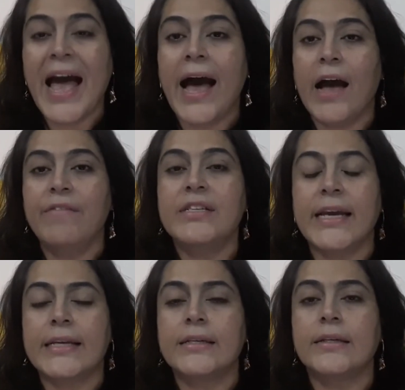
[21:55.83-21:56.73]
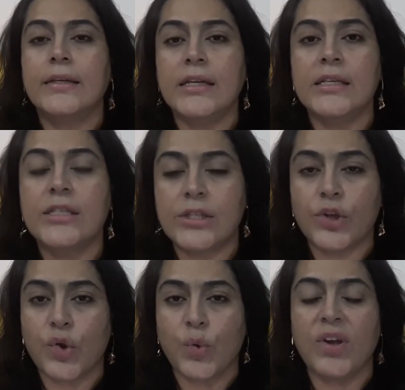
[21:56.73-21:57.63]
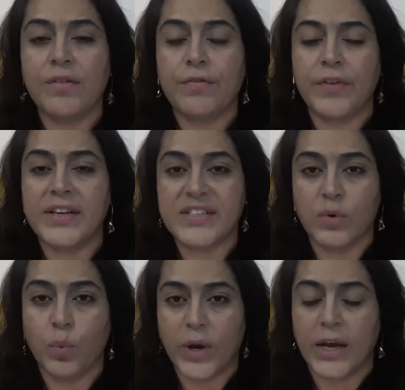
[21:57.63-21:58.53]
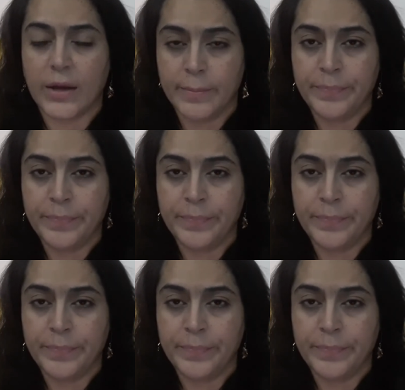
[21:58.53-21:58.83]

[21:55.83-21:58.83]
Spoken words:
Have it at least 3 feet away.